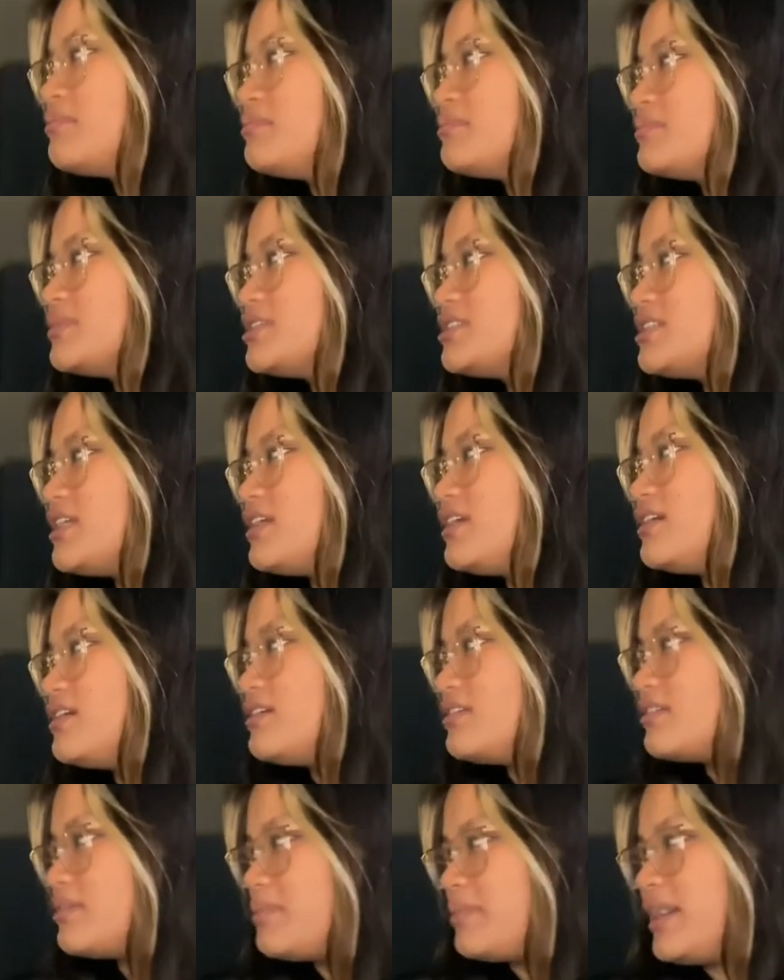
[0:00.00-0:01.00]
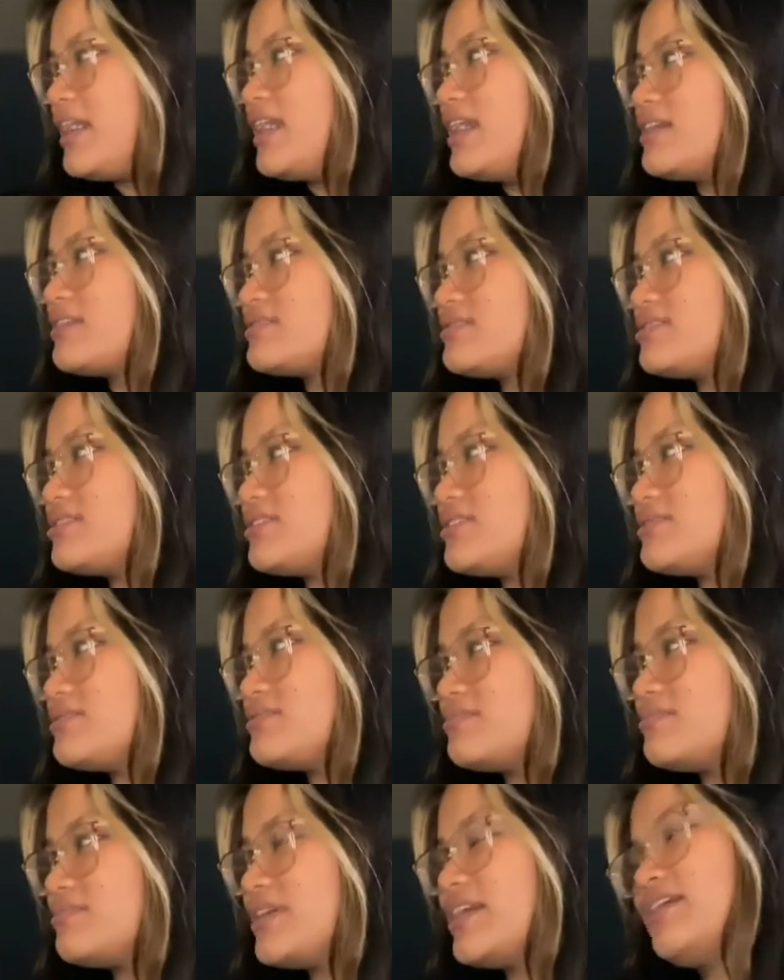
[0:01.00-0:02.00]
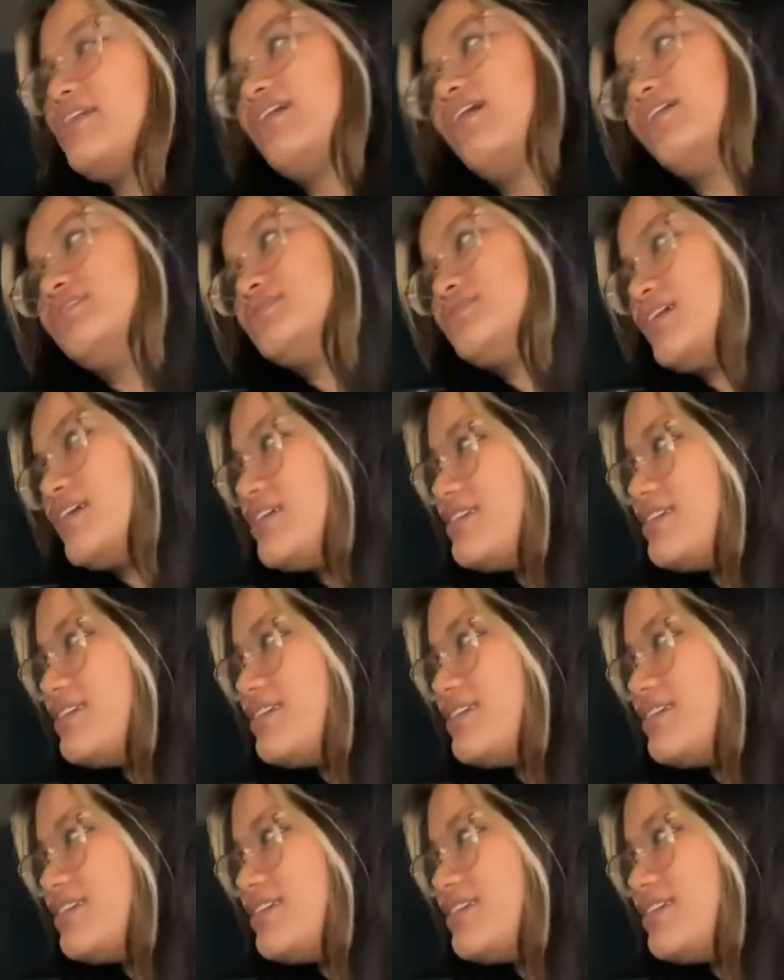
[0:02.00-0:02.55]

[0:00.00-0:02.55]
machete in the back, so play your cards right.